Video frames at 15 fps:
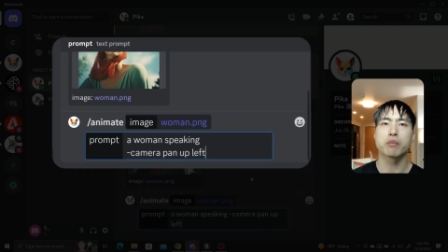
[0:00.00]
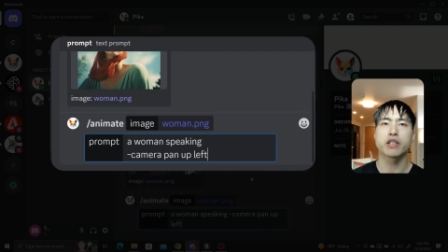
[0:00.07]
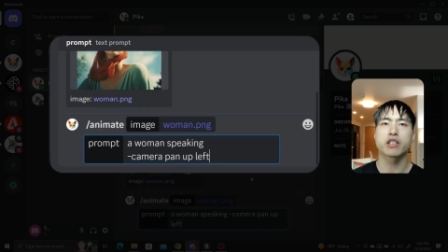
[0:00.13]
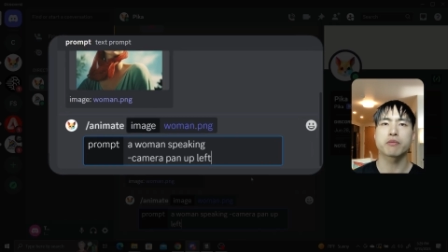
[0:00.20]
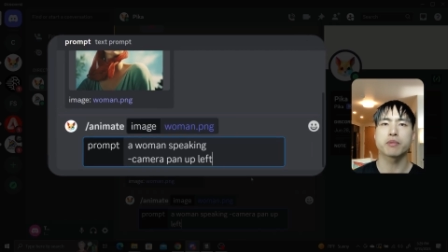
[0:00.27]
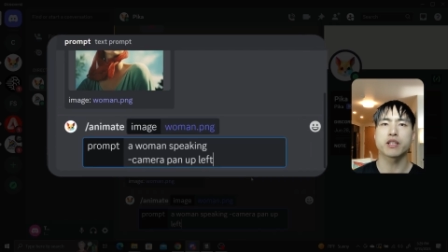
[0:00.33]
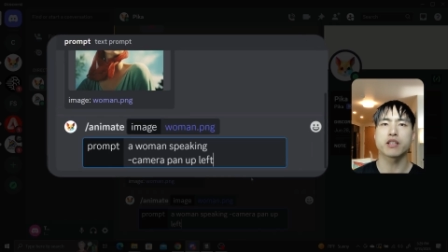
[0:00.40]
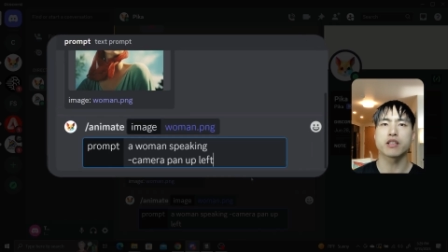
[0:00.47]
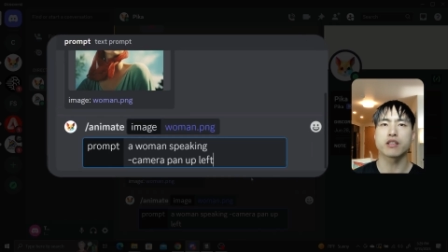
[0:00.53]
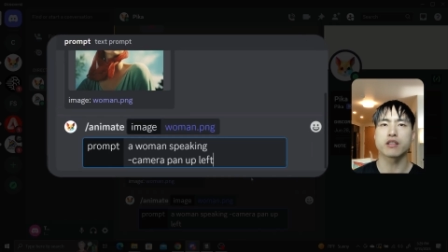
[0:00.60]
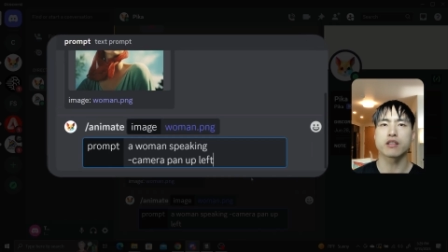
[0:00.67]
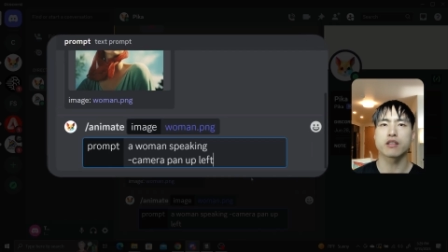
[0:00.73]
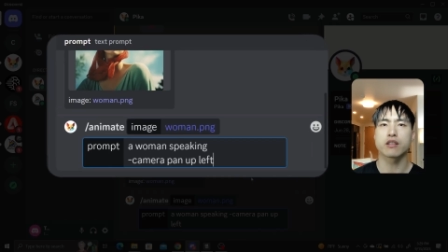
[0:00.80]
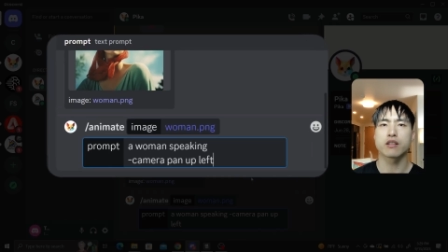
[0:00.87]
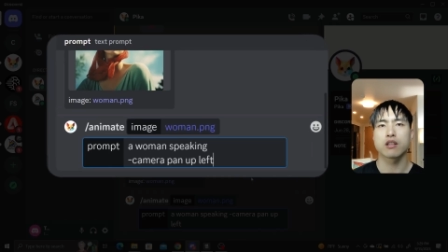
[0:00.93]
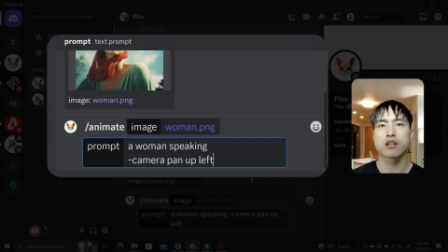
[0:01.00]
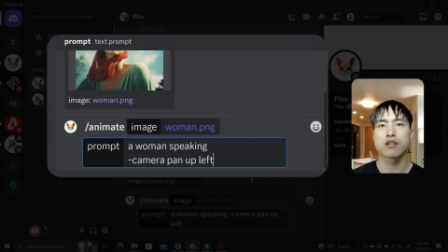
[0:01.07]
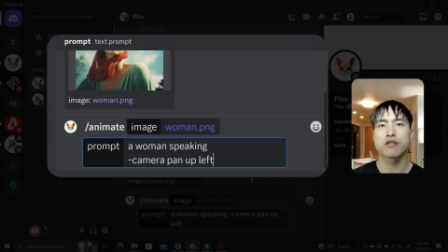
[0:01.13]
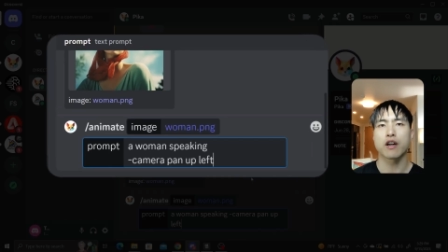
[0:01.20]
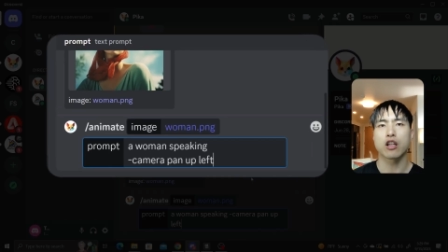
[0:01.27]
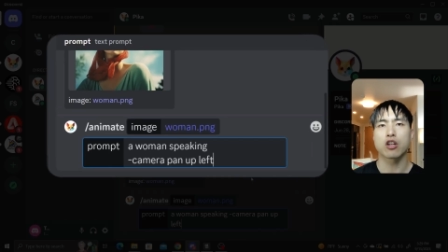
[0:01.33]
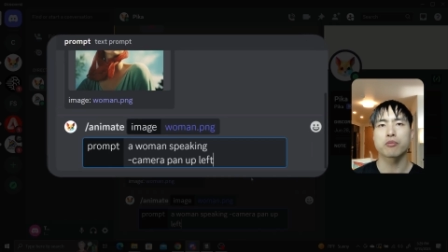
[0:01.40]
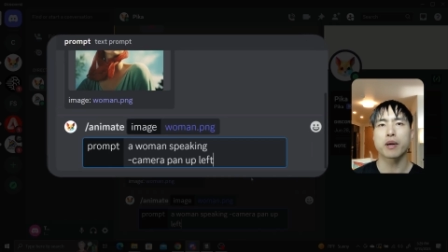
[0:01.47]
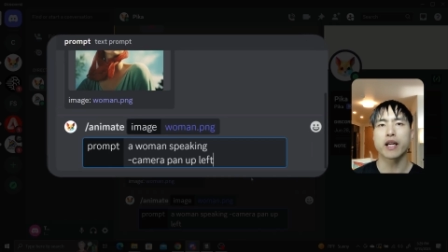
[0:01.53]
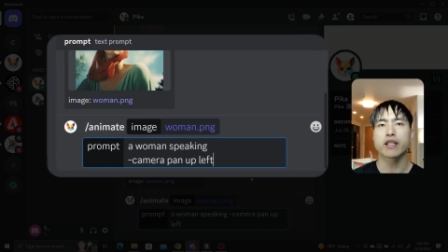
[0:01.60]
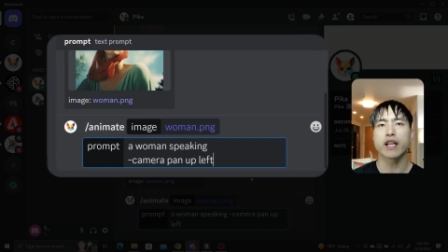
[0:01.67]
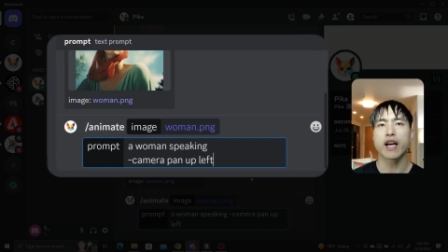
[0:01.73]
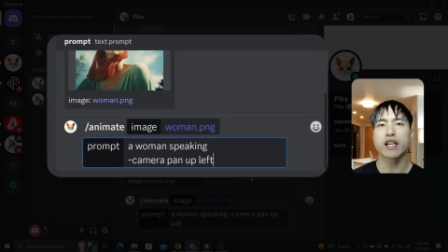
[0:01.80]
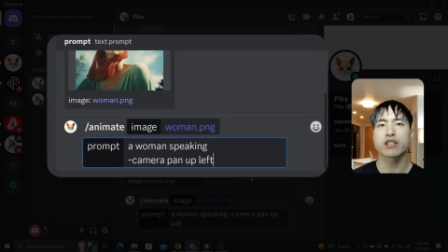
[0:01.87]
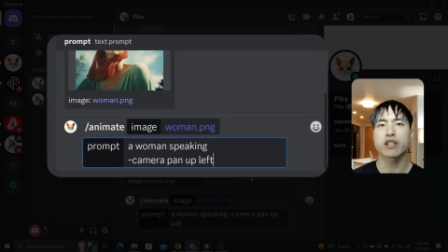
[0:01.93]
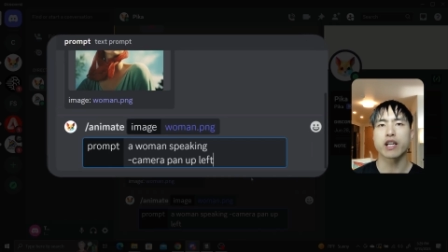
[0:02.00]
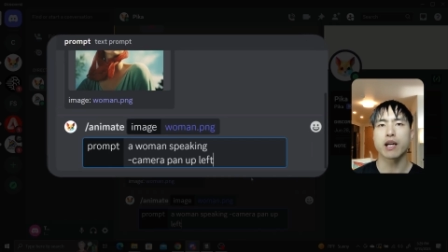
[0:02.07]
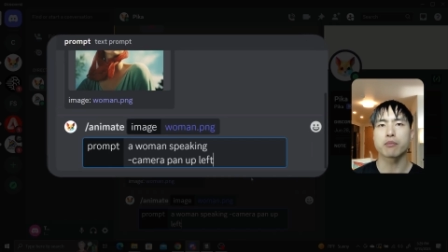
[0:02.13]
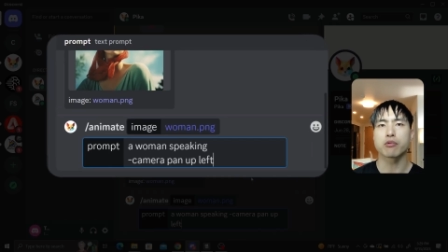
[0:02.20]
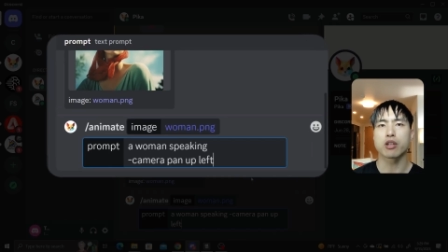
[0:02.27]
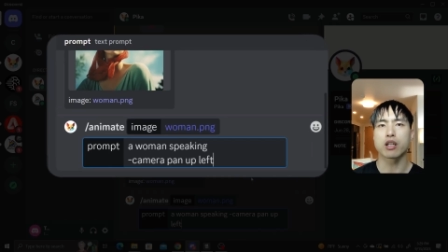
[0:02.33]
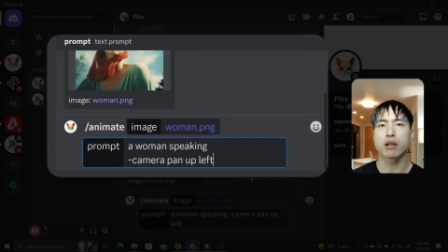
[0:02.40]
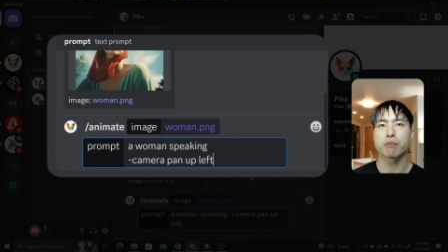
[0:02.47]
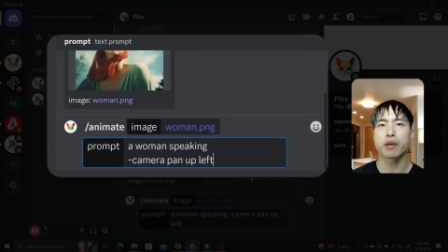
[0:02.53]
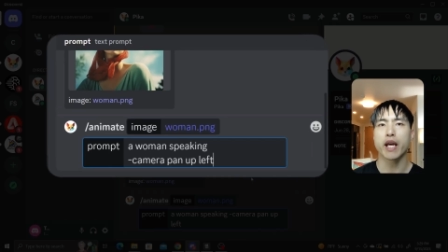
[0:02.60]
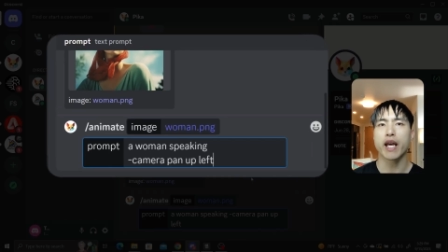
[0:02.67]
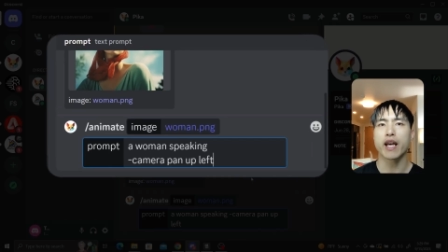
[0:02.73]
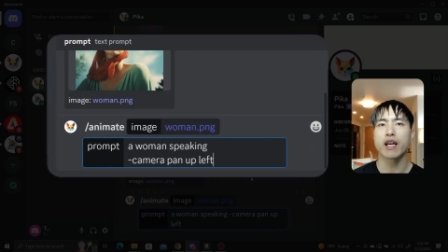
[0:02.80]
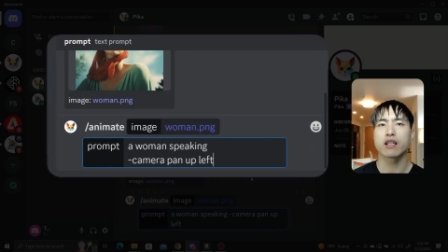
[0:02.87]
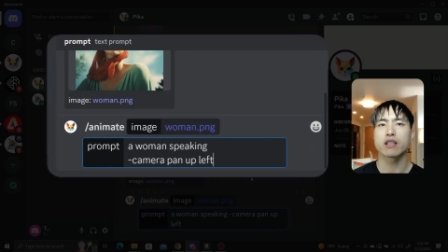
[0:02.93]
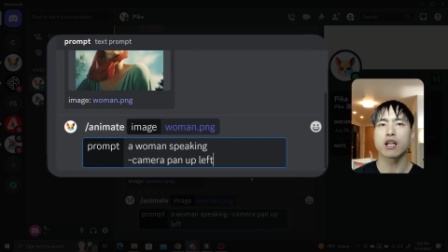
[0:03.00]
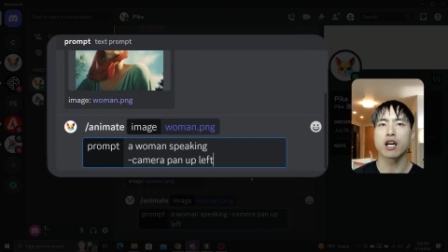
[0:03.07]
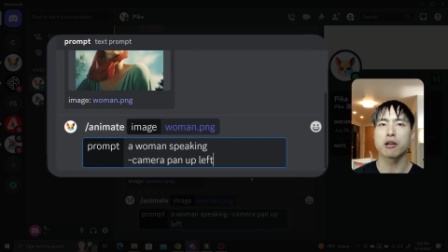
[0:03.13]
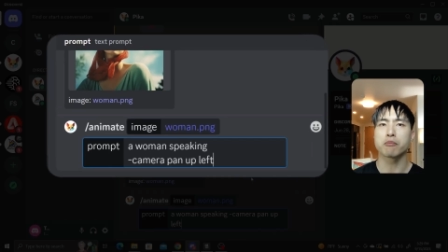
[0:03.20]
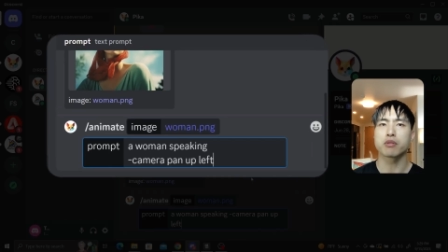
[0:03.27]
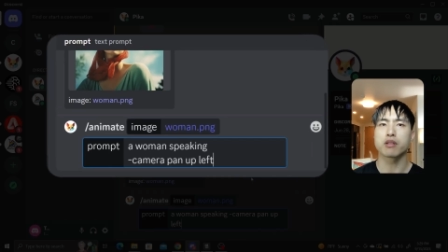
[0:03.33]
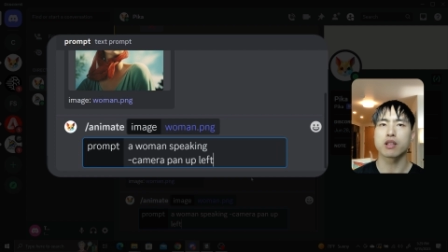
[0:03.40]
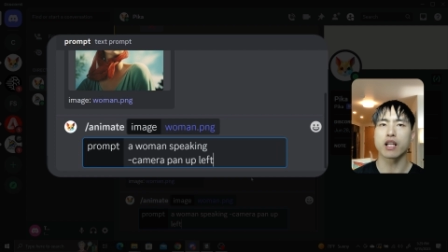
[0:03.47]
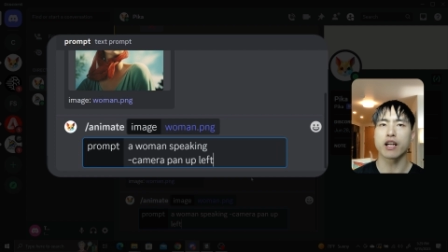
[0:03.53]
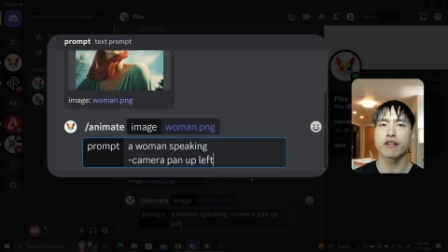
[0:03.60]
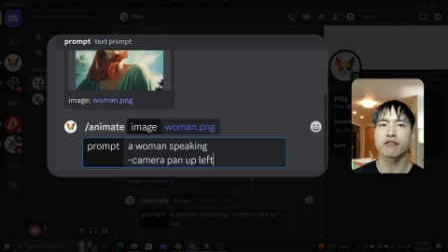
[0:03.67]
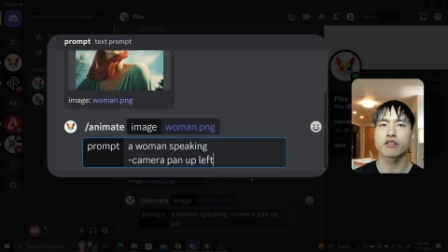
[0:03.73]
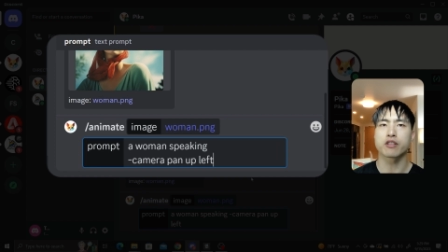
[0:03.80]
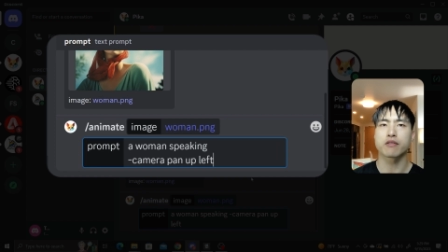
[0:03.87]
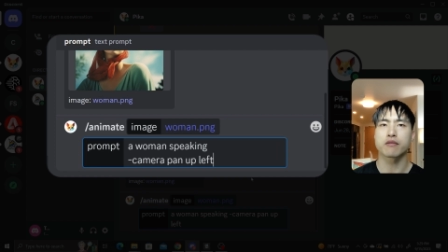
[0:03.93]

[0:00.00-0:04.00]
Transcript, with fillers: speaking, followed by dash camera, pan up left